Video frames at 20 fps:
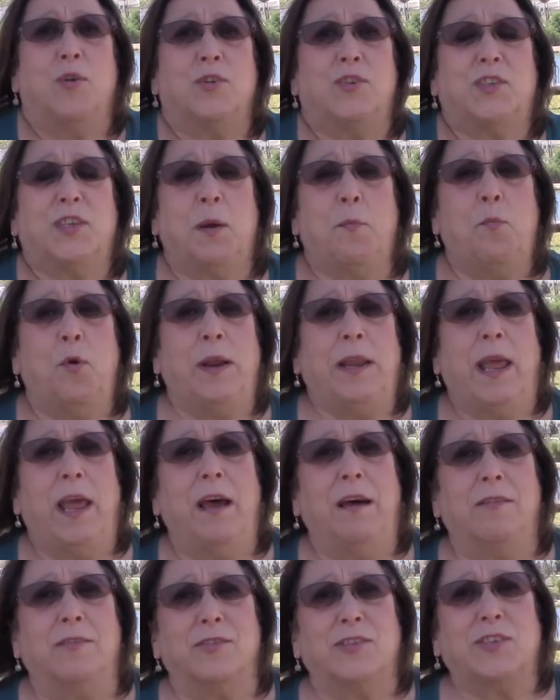someone
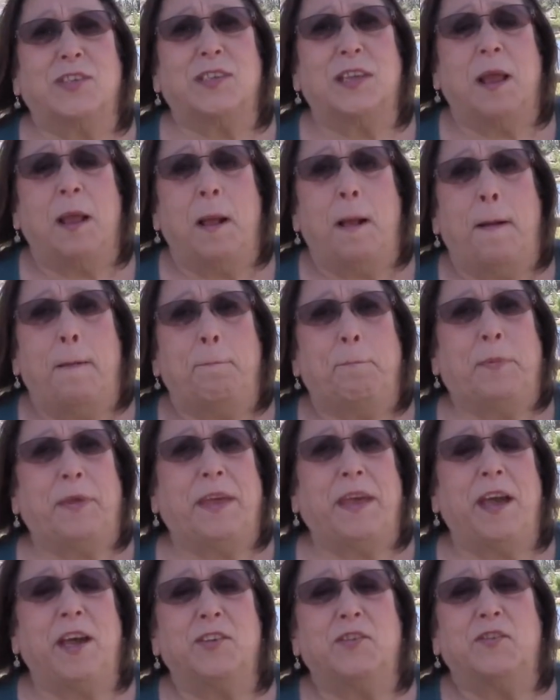else,
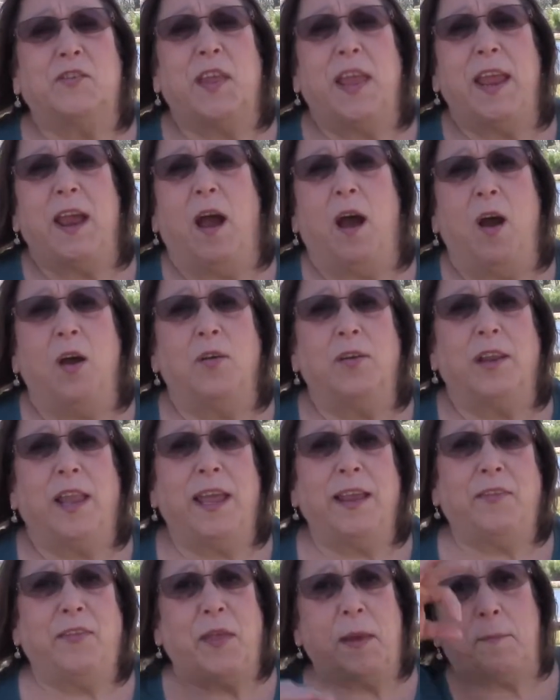because they aren't
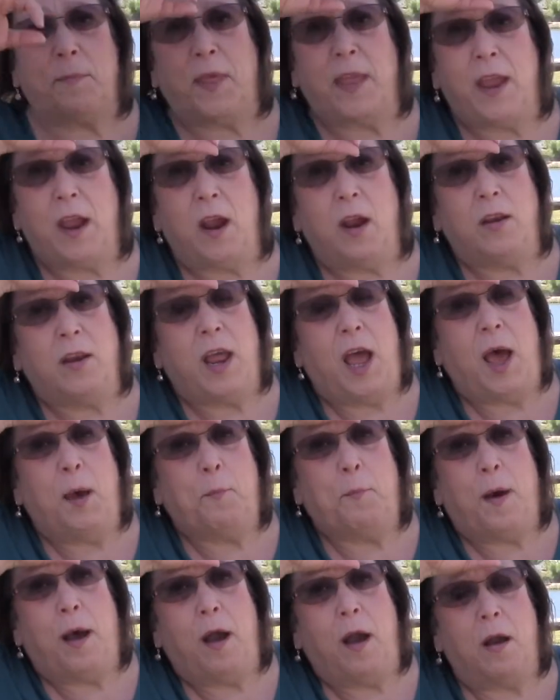like them. They are
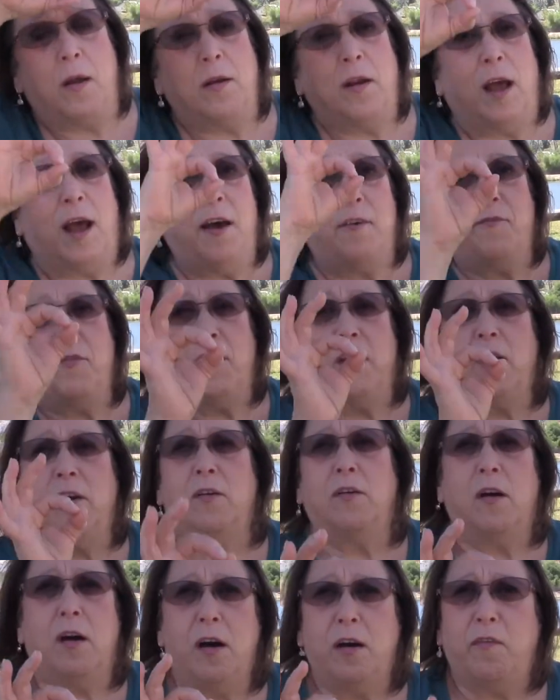not part of their
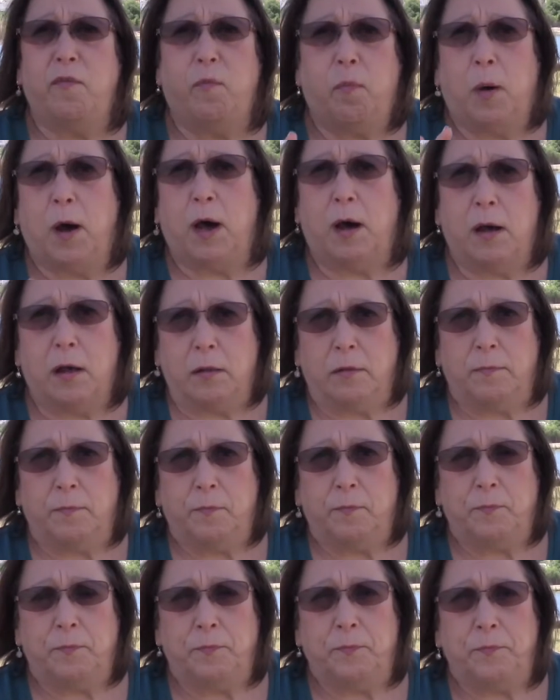golf ball.
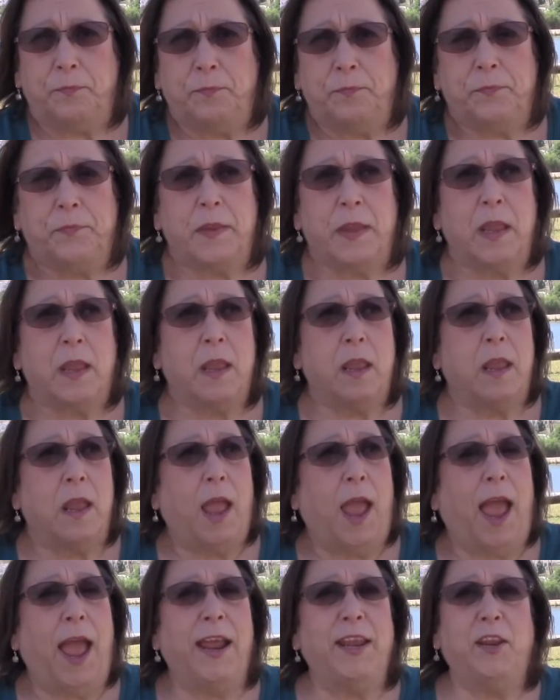
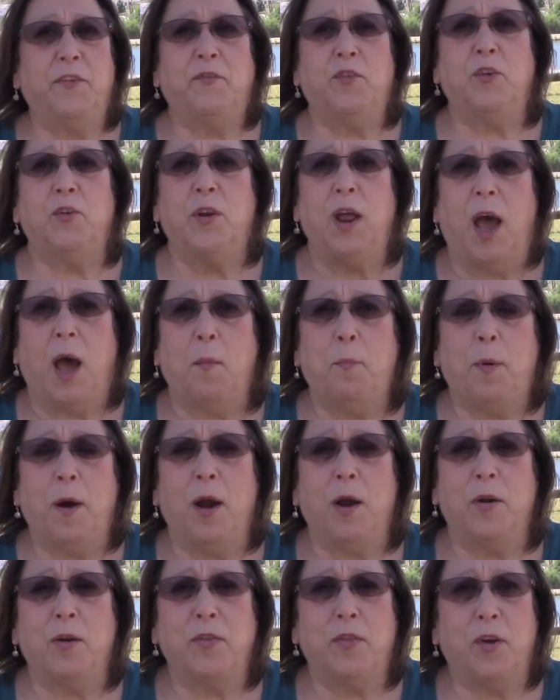And if you're not
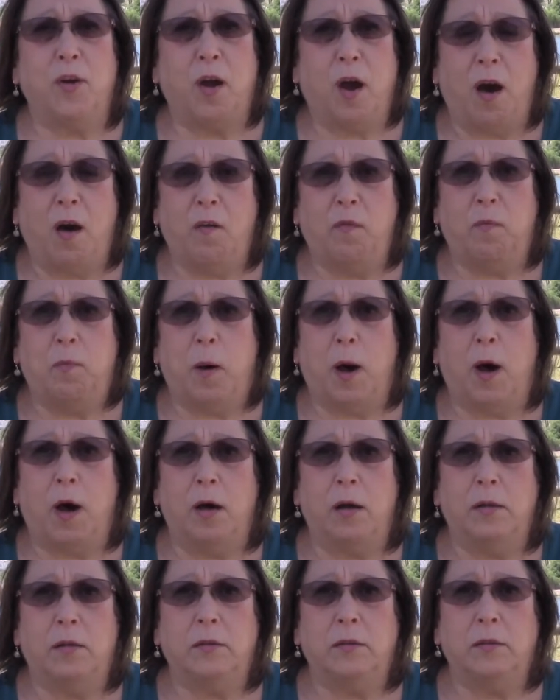part of the golf ball,